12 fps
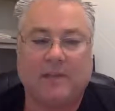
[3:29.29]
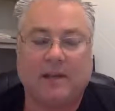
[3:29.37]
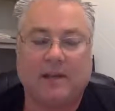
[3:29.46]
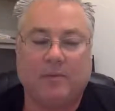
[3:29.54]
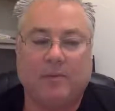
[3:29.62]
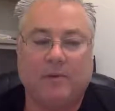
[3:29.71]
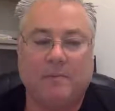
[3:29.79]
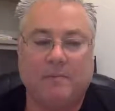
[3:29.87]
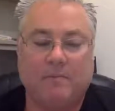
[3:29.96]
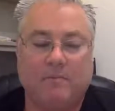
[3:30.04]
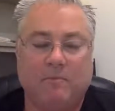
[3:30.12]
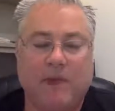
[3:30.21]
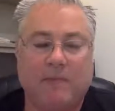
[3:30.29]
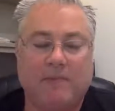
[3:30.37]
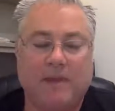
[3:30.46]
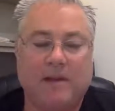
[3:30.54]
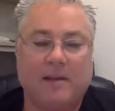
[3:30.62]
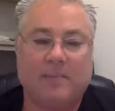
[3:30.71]
and we wrap
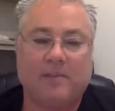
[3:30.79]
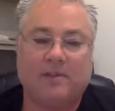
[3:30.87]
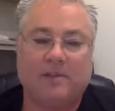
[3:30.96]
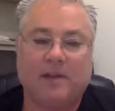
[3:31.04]
that up into